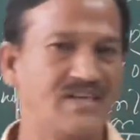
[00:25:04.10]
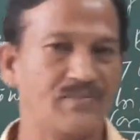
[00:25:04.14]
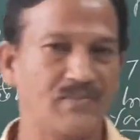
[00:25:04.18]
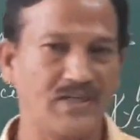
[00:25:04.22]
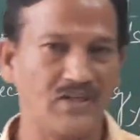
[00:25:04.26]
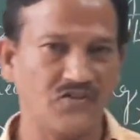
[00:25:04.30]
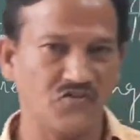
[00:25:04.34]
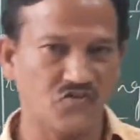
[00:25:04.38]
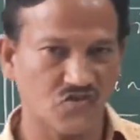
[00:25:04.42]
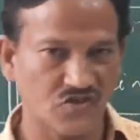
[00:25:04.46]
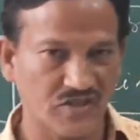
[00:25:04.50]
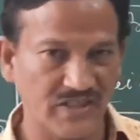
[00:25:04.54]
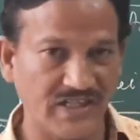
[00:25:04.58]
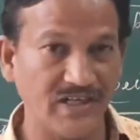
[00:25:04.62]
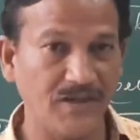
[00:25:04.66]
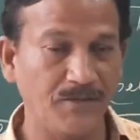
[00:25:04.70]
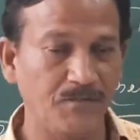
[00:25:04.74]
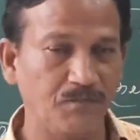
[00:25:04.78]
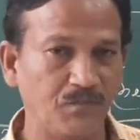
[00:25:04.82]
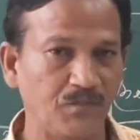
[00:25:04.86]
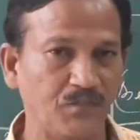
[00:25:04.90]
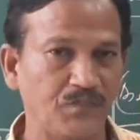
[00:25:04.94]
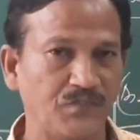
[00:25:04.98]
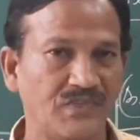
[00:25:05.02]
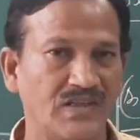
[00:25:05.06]
remain
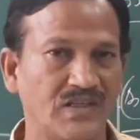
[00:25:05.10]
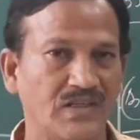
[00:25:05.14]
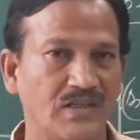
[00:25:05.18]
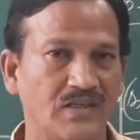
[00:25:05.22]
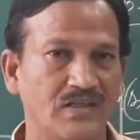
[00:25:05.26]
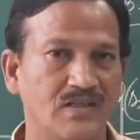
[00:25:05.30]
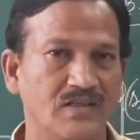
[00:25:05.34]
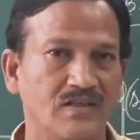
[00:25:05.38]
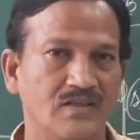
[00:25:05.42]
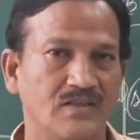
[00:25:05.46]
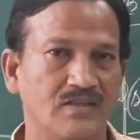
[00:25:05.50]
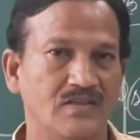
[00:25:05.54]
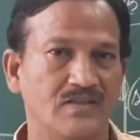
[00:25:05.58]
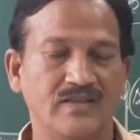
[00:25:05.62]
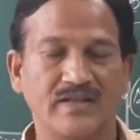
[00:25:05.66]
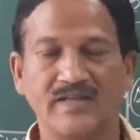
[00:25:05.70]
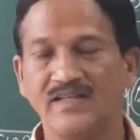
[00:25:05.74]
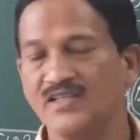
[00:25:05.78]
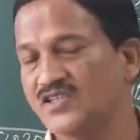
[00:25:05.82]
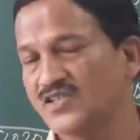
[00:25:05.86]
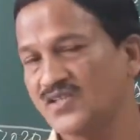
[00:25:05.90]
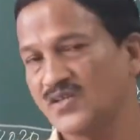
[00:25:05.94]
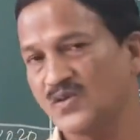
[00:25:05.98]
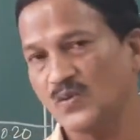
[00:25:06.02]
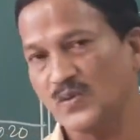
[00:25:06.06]
same. There
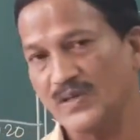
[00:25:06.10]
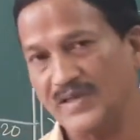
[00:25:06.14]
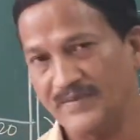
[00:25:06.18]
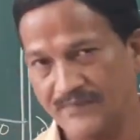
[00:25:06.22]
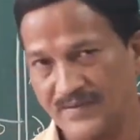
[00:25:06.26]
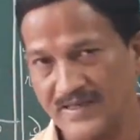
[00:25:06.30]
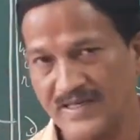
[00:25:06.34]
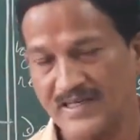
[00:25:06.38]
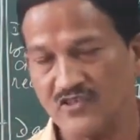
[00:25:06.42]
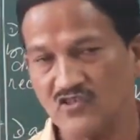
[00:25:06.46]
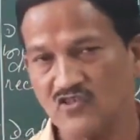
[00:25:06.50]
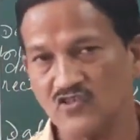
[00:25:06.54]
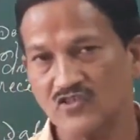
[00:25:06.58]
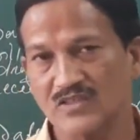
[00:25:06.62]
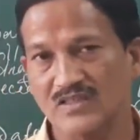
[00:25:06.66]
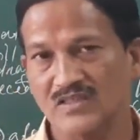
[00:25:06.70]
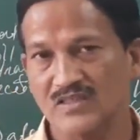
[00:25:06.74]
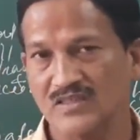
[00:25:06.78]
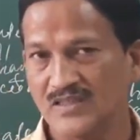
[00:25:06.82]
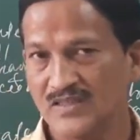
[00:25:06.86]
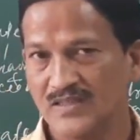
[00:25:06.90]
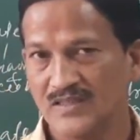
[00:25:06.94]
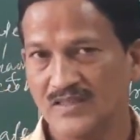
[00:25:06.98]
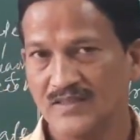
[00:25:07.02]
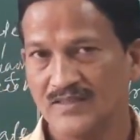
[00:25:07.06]
is no
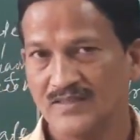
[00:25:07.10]
difference.